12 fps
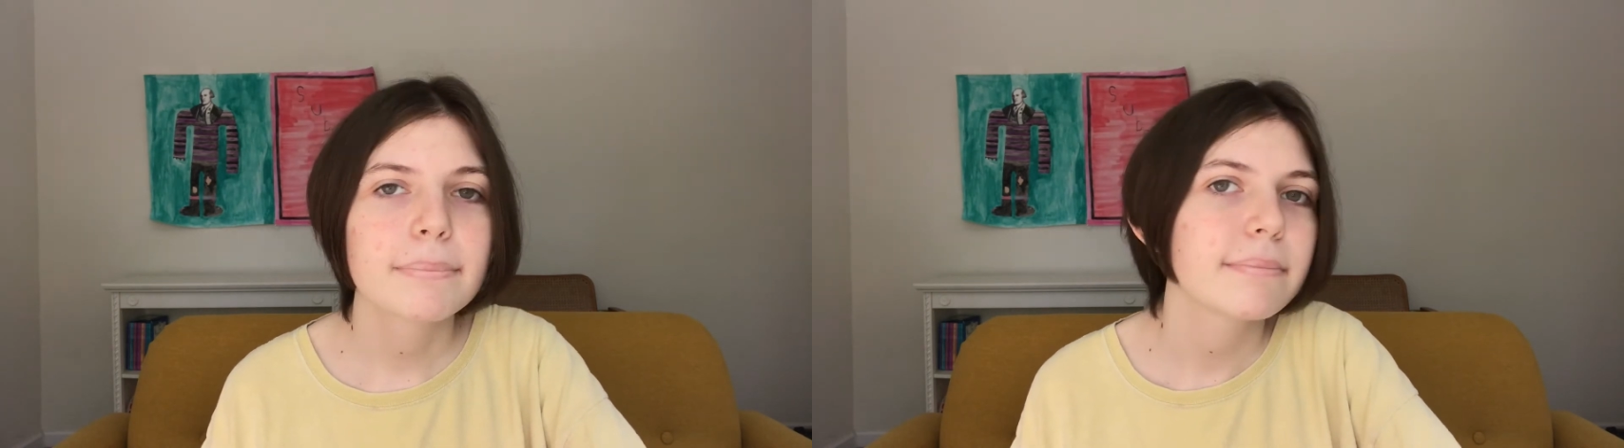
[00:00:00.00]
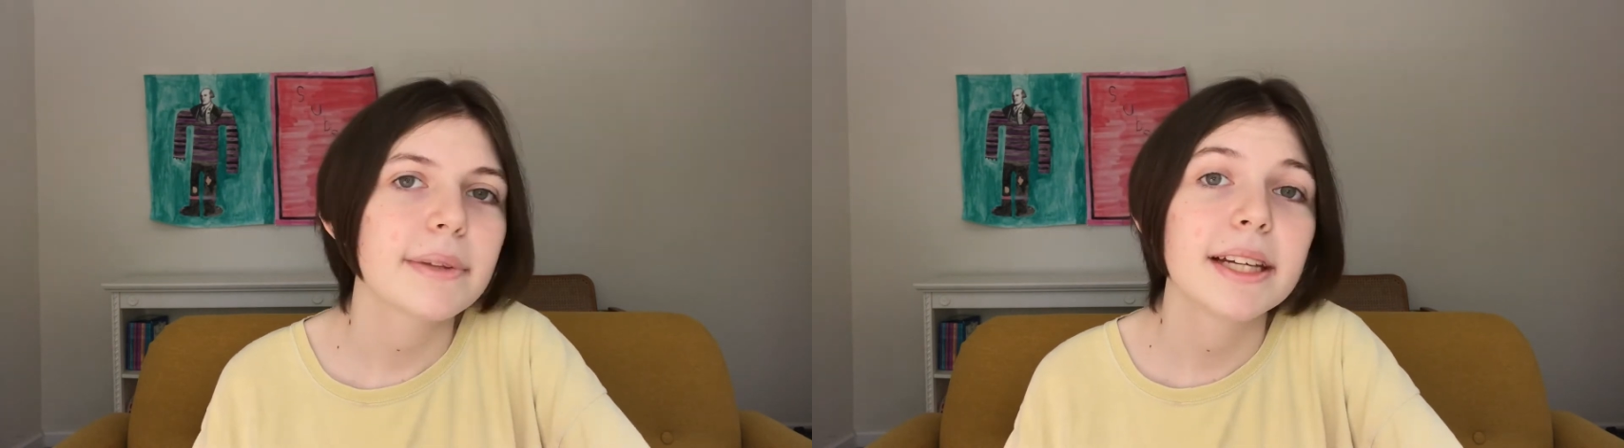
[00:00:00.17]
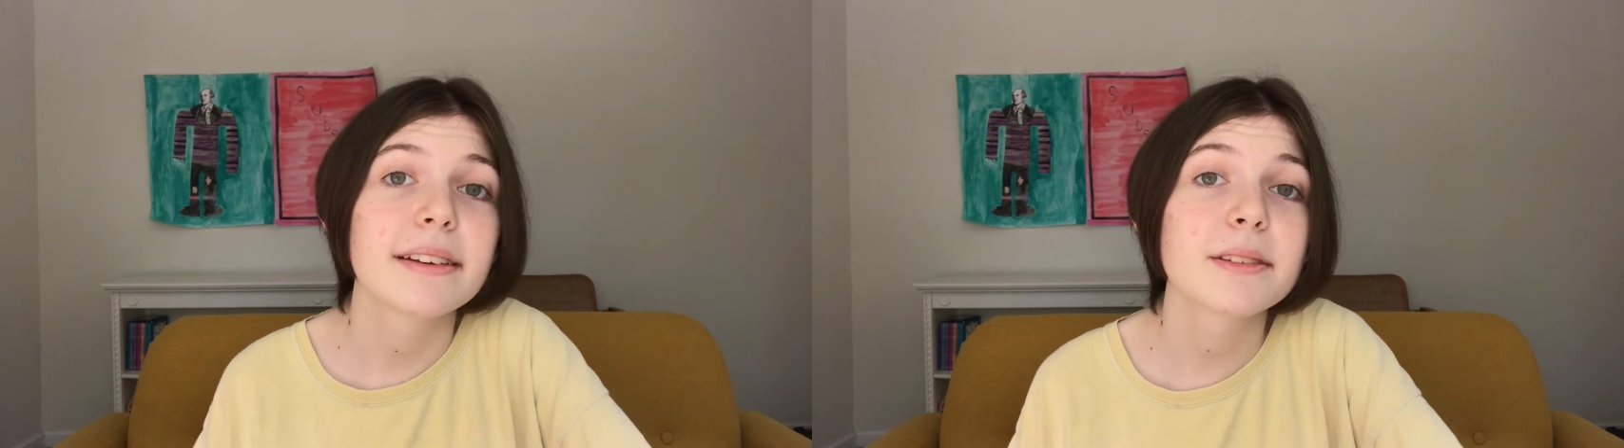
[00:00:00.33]

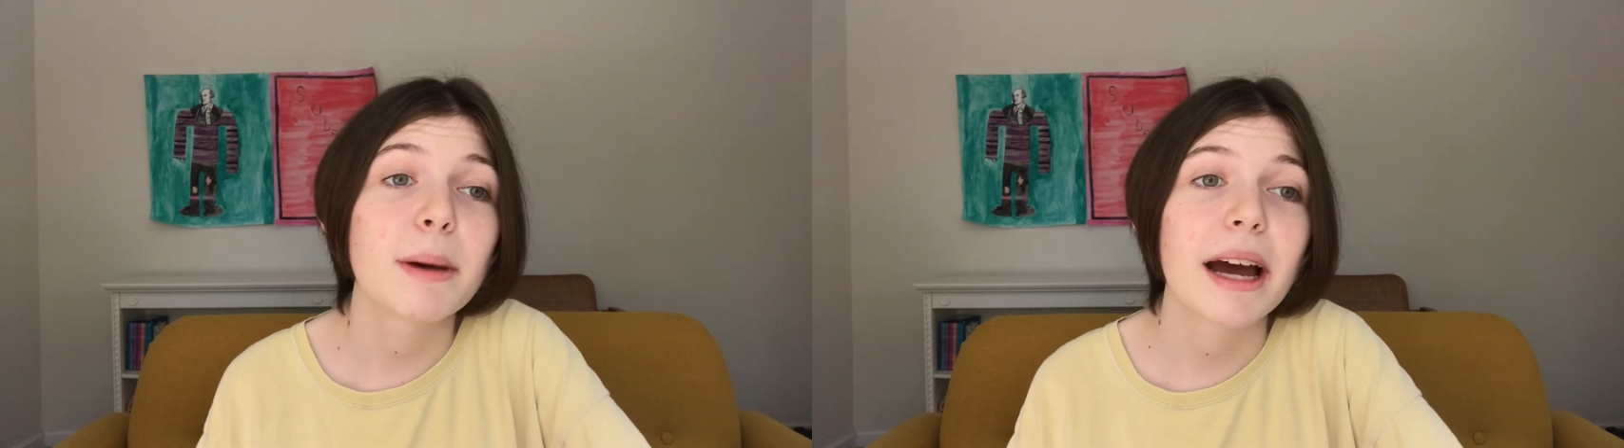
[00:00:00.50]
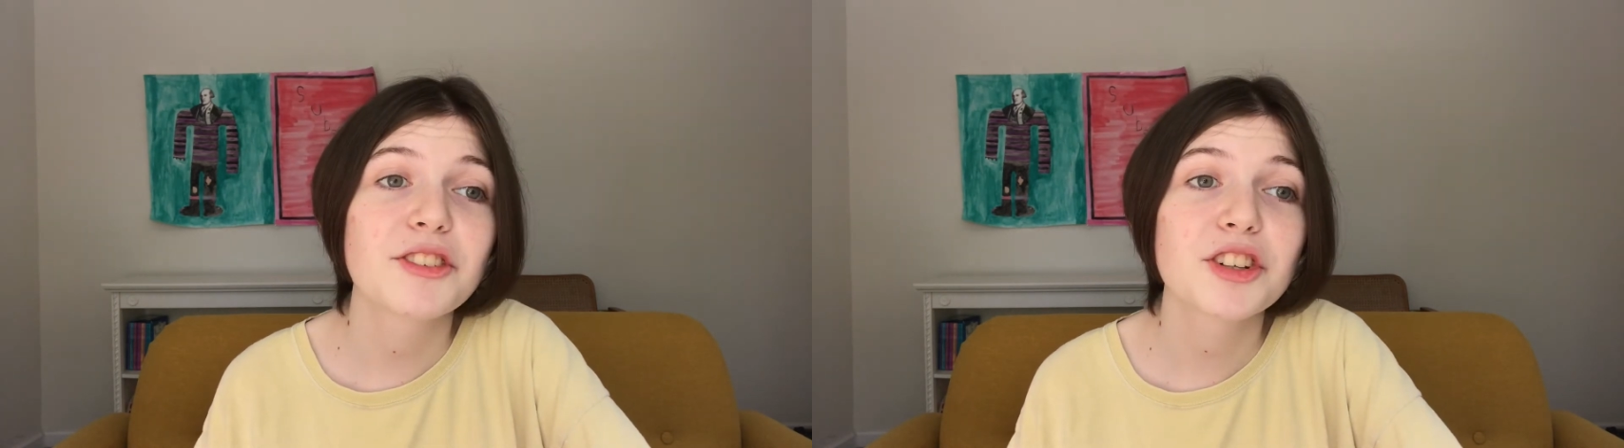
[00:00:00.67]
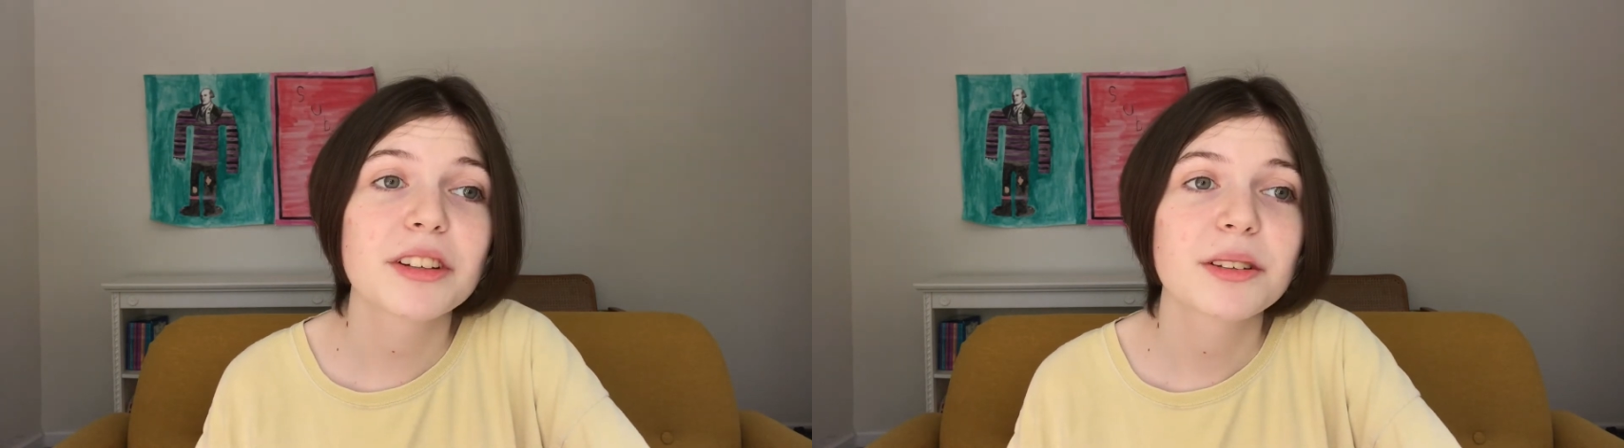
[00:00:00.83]
he does
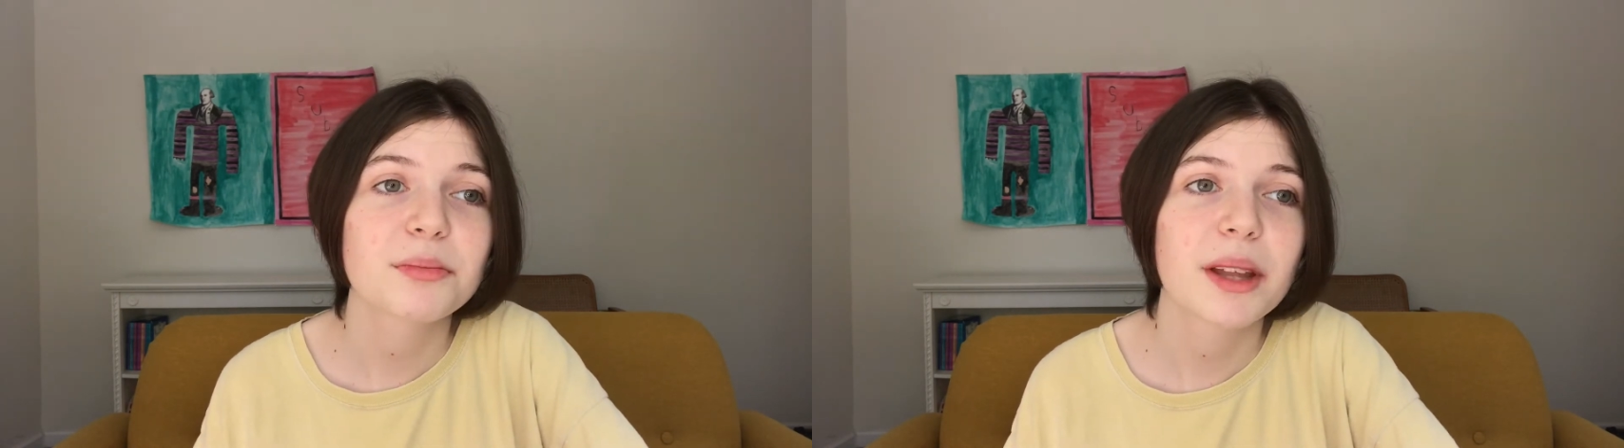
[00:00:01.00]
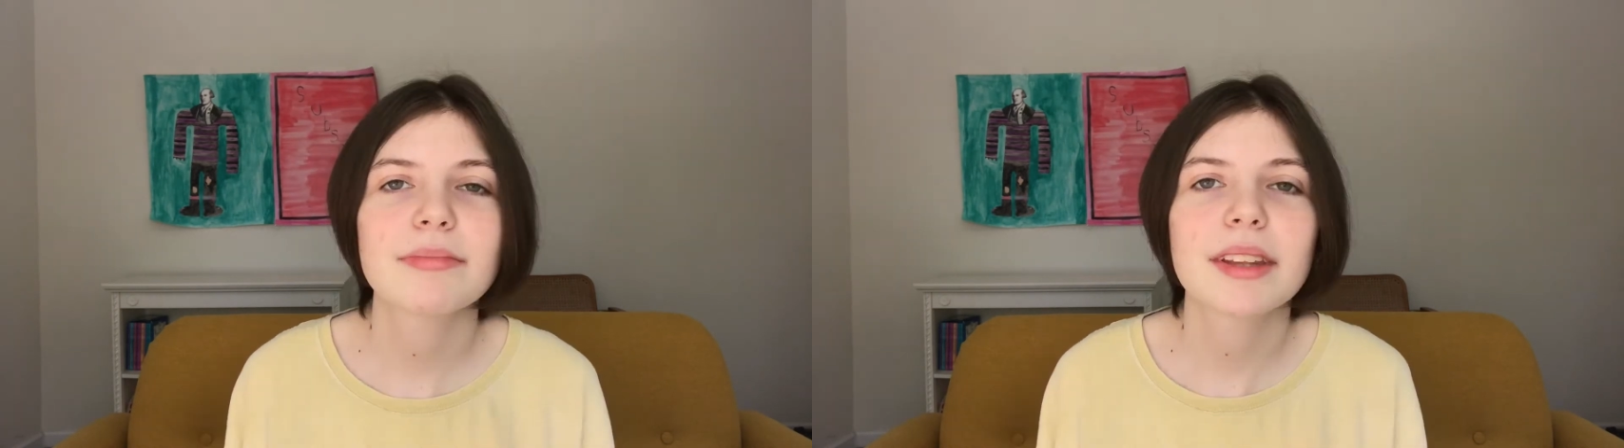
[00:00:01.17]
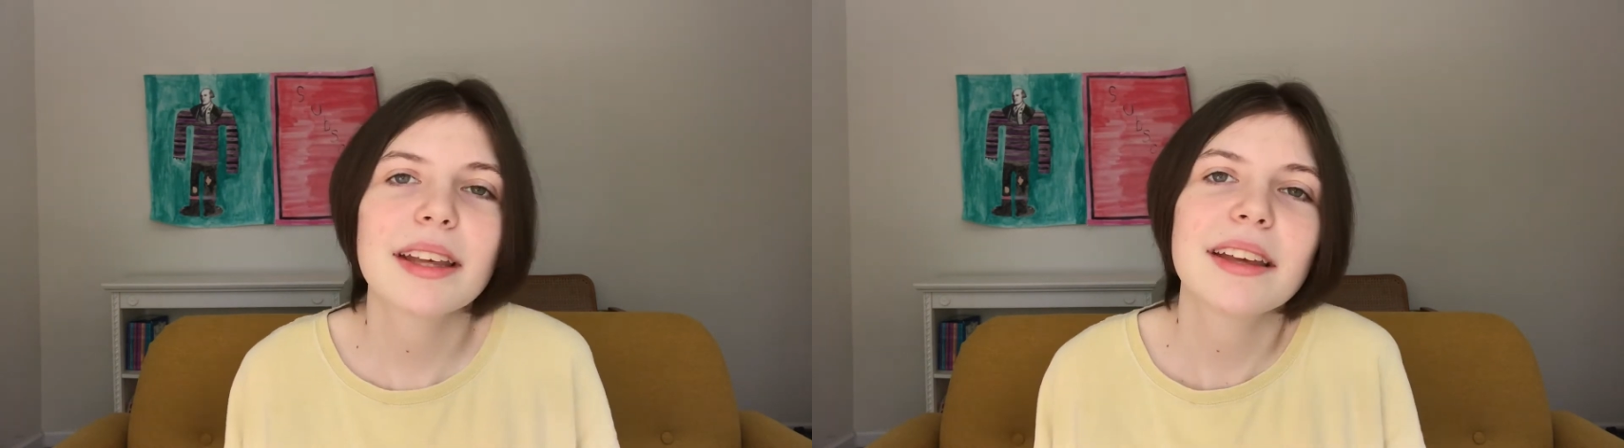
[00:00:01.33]
magic.
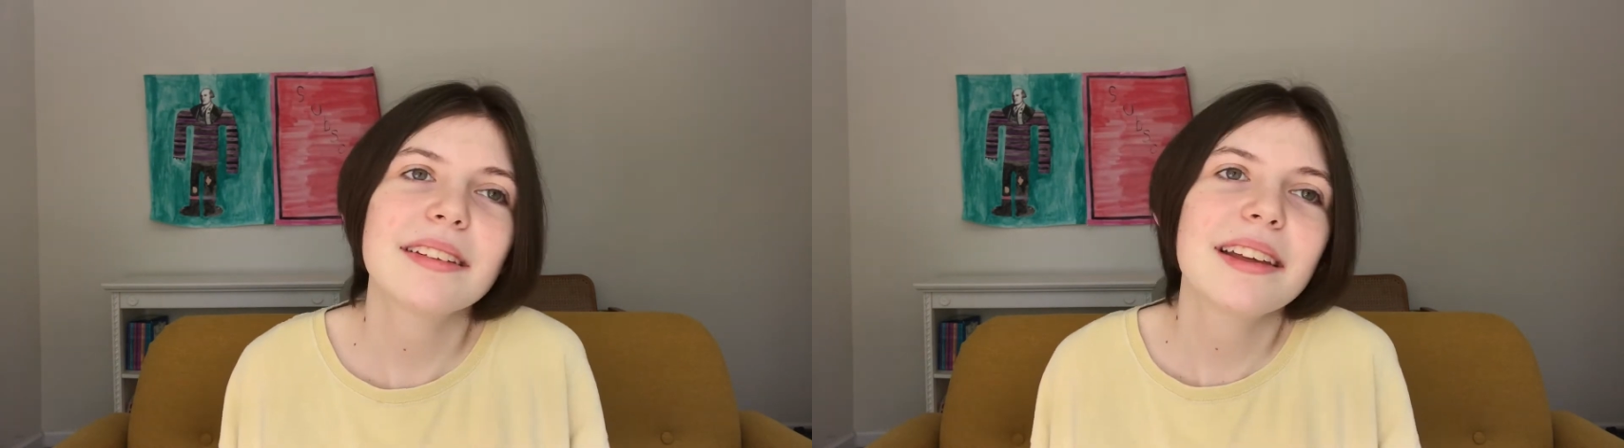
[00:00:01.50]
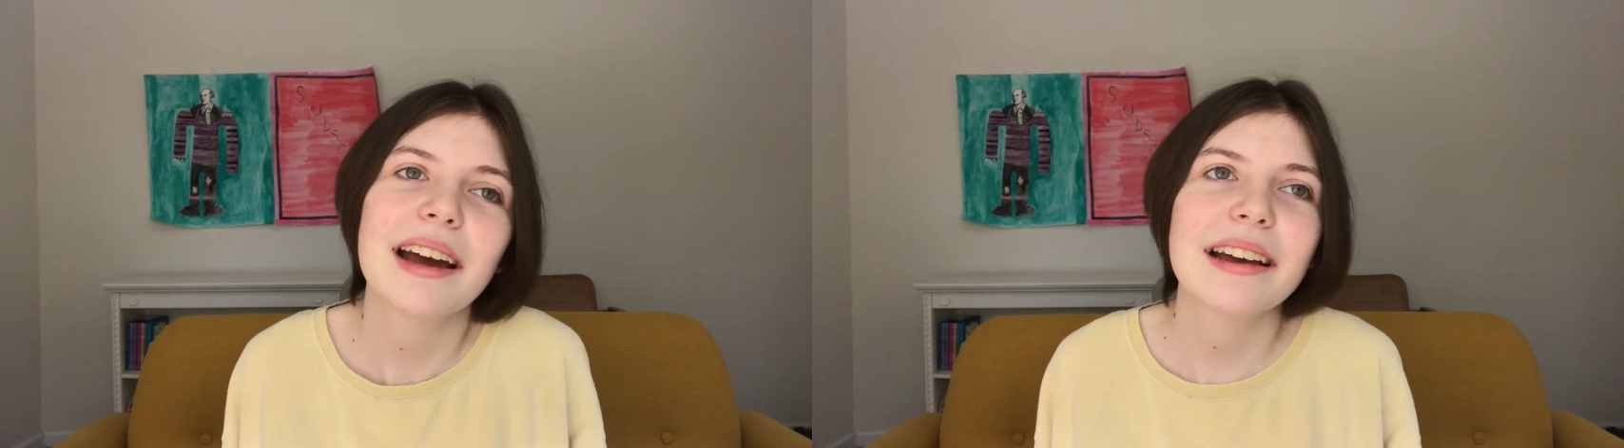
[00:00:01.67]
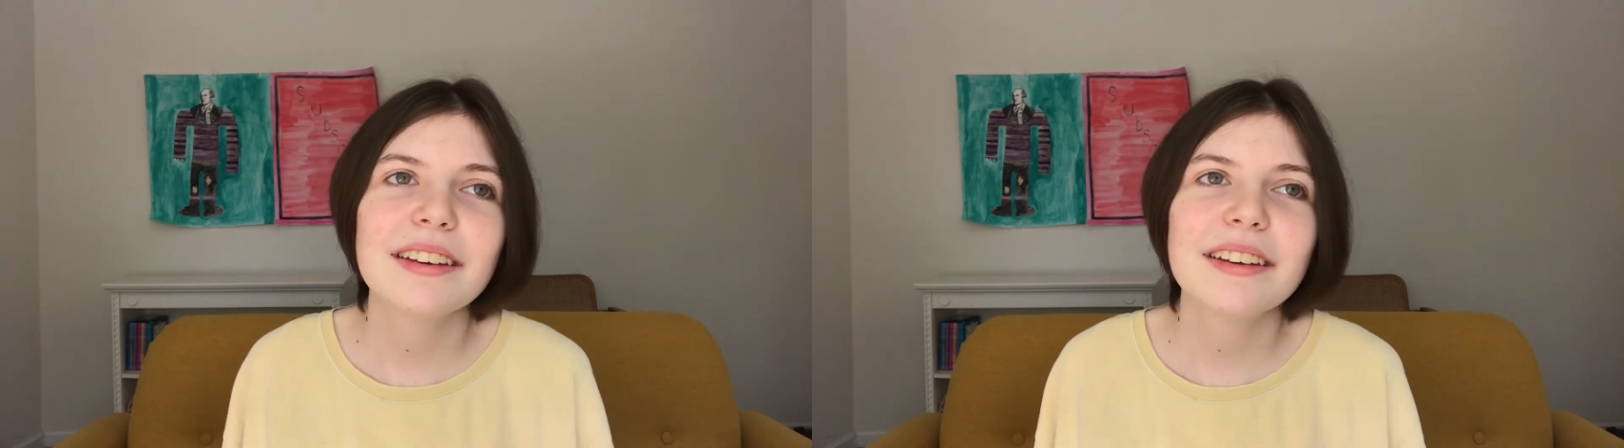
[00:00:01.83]
Yeah,